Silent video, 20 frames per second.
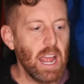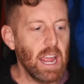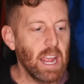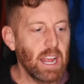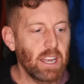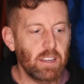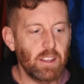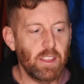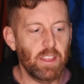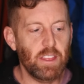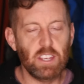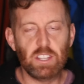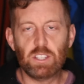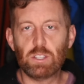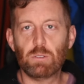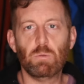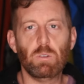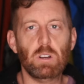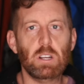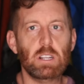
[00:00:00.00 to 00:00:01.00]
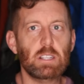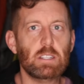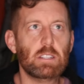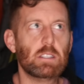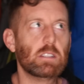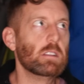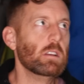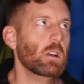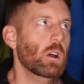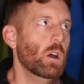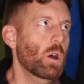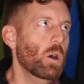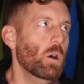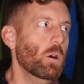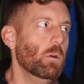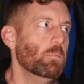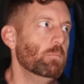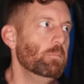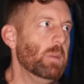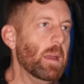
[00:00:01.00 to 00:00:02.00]
And this was
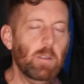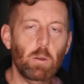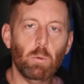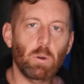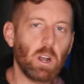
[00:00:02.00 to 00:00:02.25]
maybe